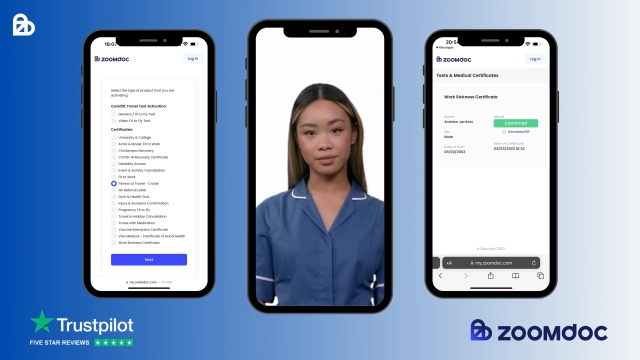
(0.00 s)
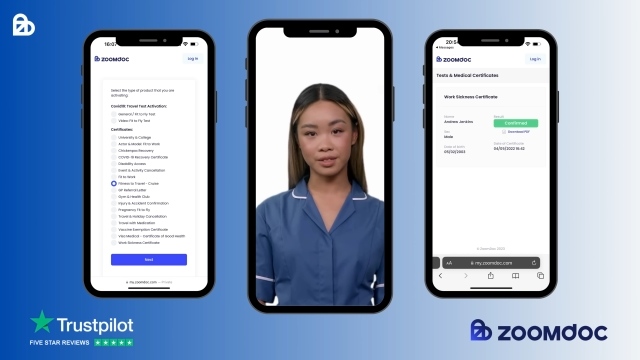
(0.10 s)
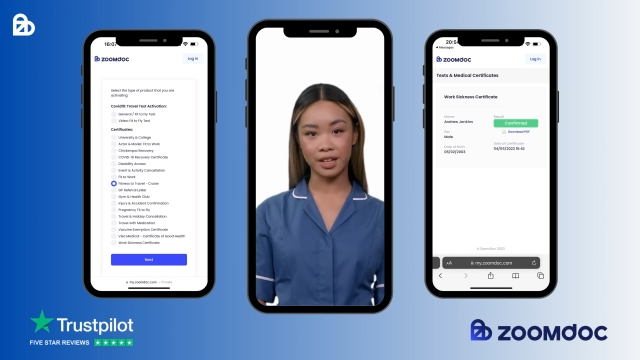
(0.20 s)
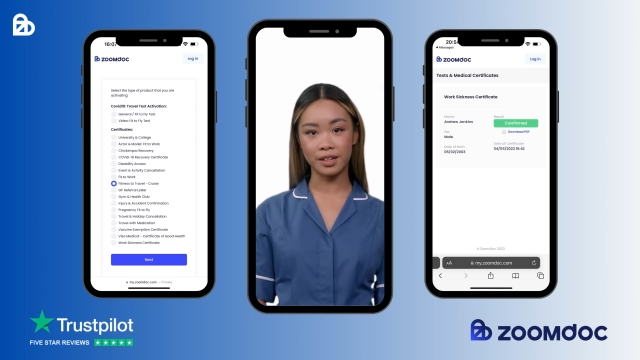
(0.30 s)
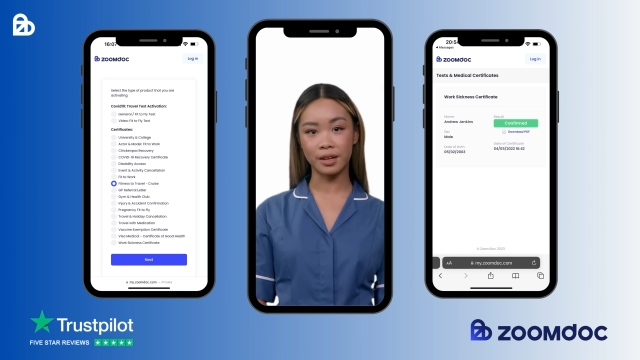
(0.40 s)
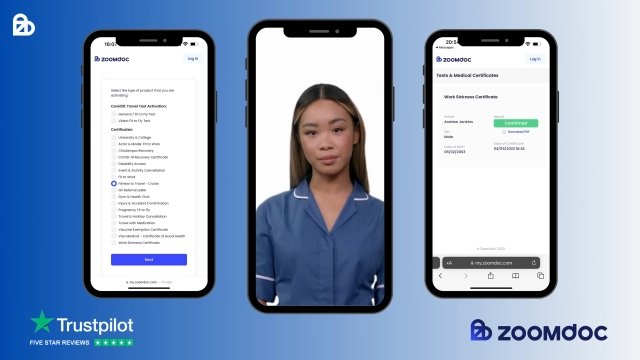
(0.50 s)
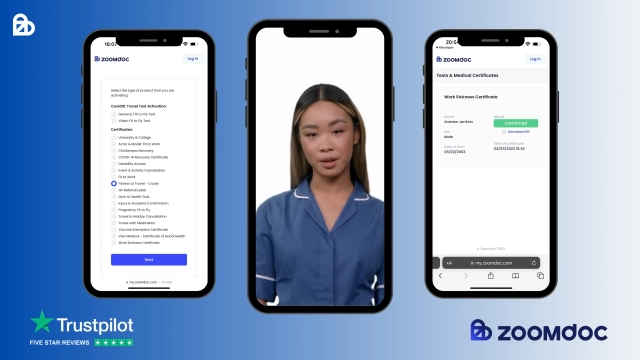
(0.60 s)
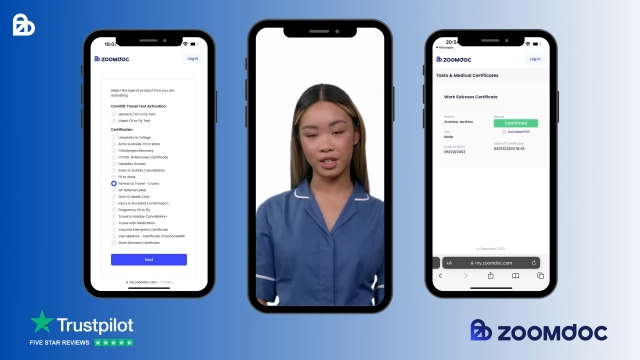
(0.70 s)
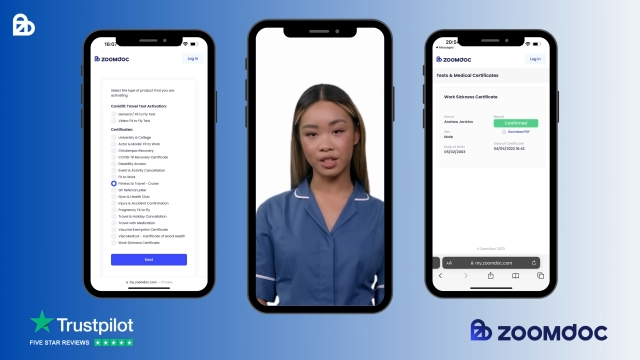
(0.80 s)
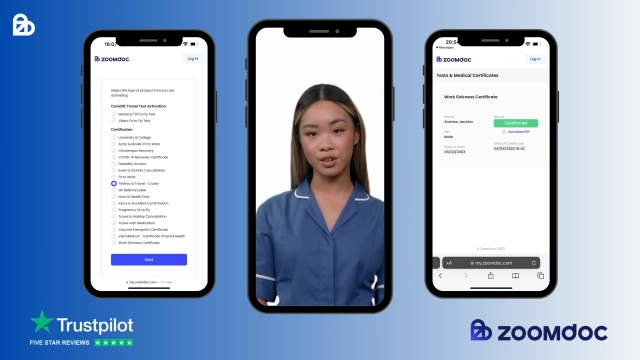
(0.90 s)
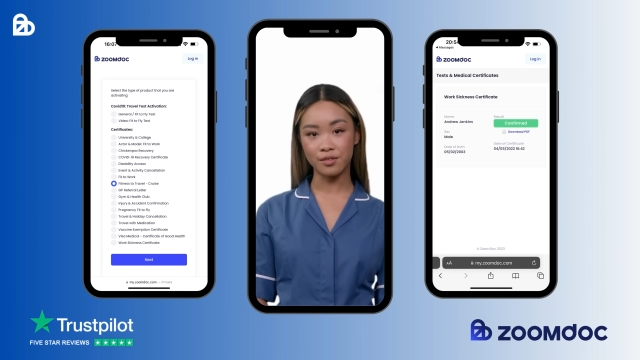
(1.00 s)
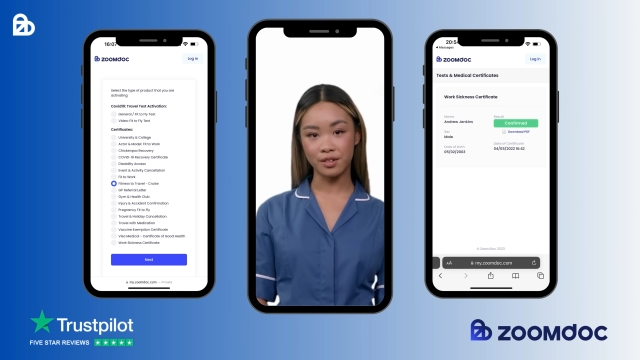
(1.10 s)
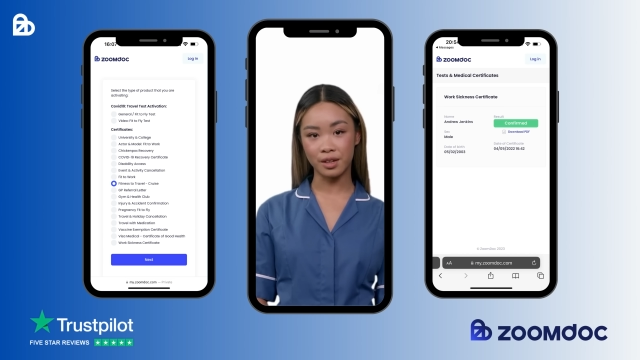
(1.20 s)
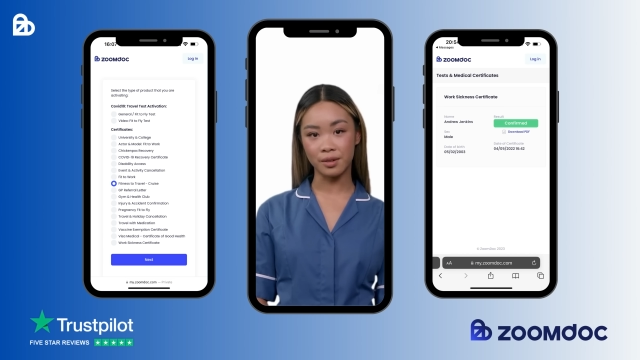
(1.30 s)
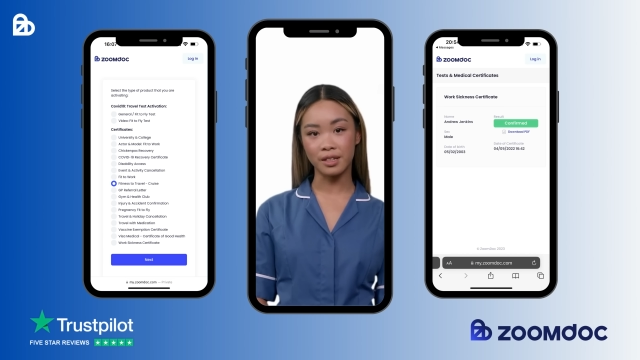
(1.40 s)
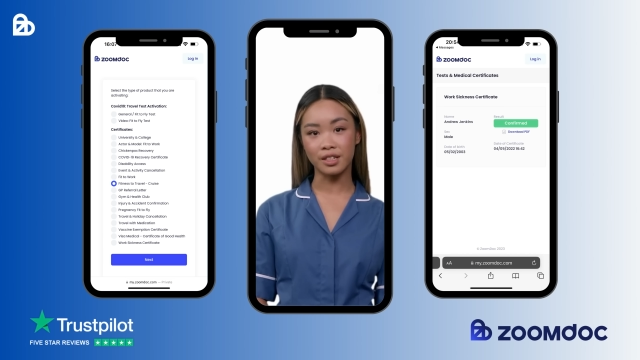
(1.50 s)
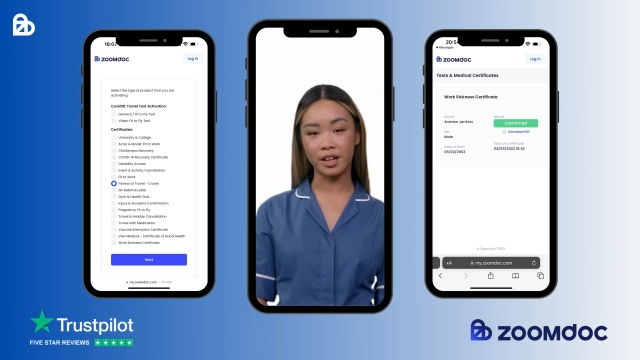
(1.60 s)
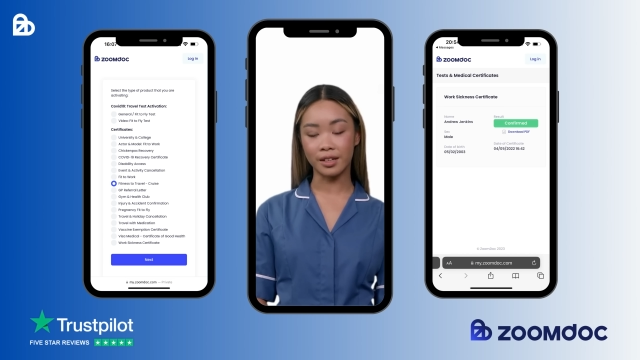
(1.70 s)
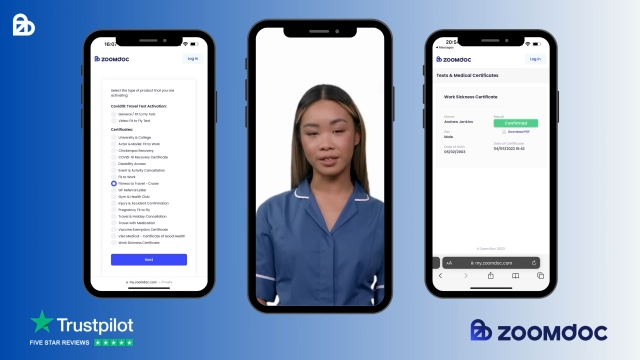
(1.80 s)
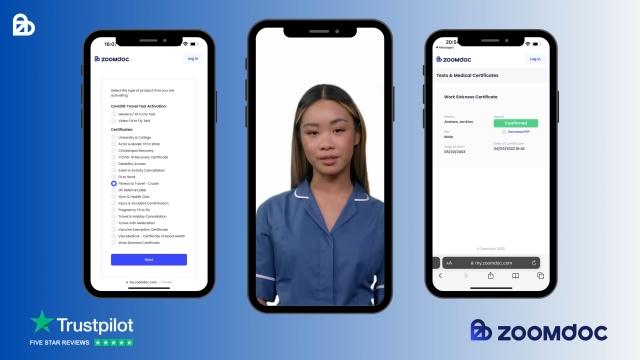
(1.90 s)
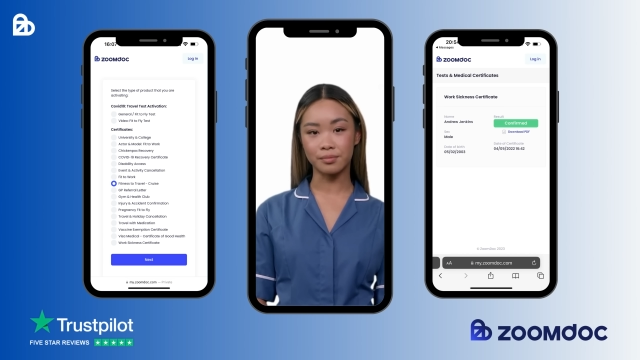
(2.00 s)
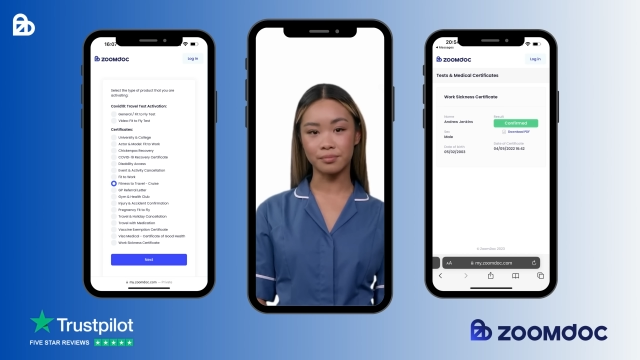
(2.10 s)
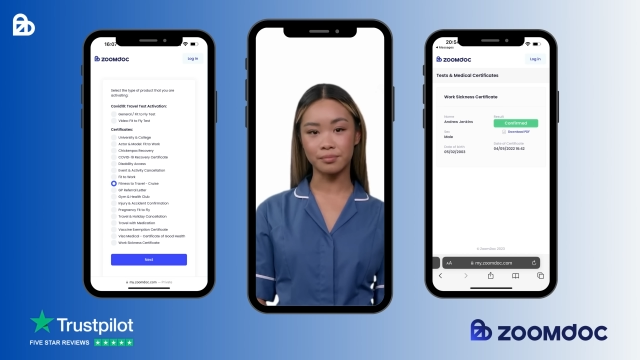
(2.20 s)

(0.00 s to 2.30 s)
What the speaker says: taking pressure off the NHS.